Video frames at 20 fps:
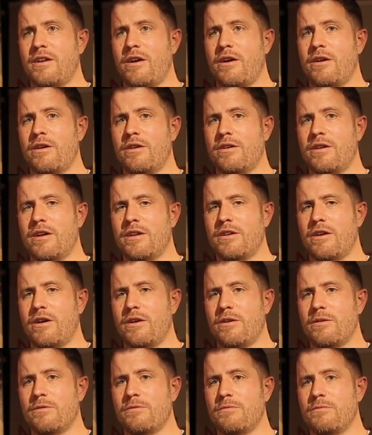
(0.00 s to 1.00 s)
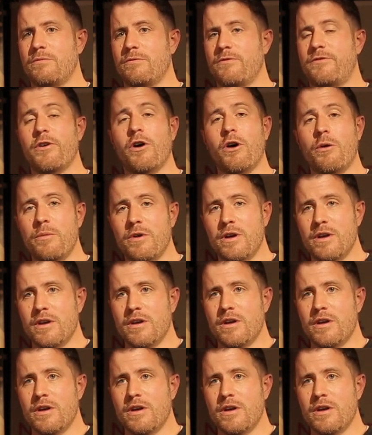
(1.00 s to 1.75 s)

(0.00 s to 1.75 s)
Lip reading: our film.